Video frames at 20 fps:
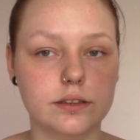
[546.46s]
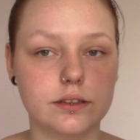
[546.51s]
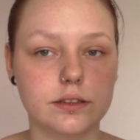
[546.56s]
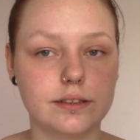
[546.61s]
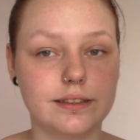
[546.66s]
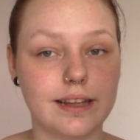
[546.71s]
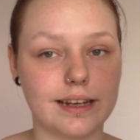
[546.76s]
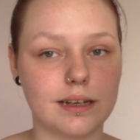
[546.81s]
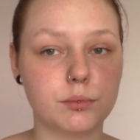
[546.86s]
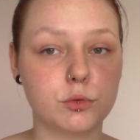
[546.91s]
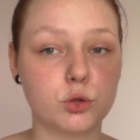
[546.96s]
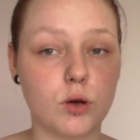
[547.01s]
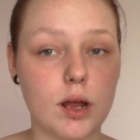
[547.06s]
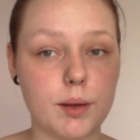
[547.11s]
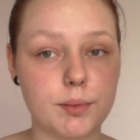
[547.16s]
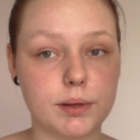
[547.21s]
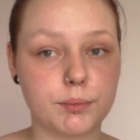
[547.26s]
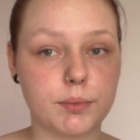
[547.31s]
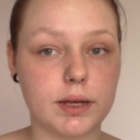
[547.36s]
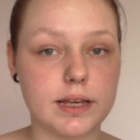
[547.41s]
Then I'm
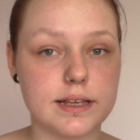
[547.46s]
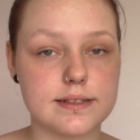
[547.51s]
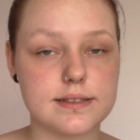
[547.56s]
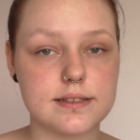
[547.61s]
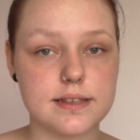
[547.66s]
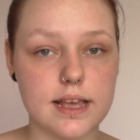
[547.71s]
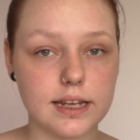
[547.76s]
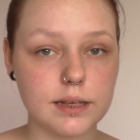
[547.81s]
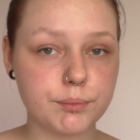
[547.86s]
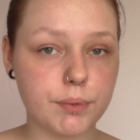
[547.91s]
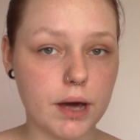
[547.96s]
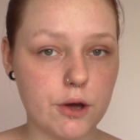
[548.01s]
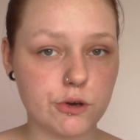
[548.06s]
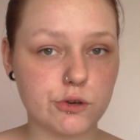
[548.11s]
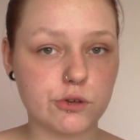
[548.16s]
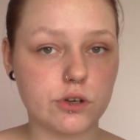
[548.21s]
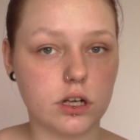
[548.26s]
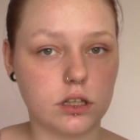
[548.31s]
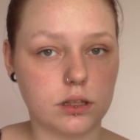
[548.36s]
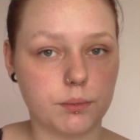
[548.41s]
grabbing my setting powder
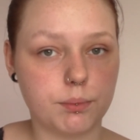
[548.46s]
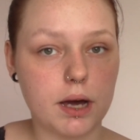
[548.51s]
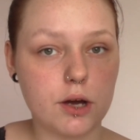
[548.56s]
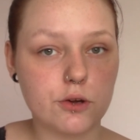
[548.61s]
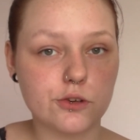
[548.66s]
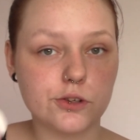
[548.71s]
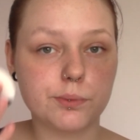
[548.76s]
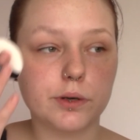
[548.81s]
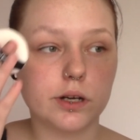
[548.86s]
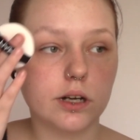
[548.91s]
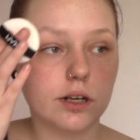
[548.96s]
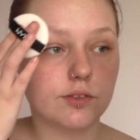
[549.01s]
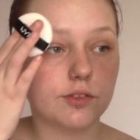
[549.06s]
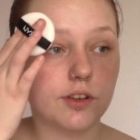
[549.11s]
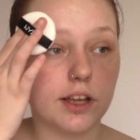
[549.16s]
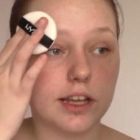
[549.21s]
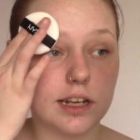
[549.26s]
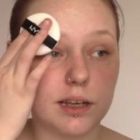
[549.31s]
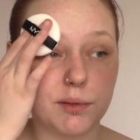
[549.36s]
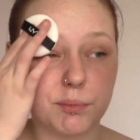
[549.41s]
and a powder puff
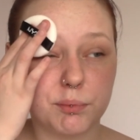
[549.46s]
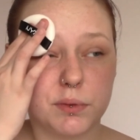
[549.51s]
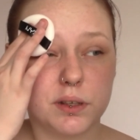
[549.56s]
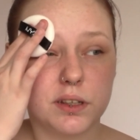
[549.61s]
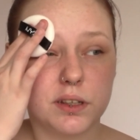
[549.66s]
and I'm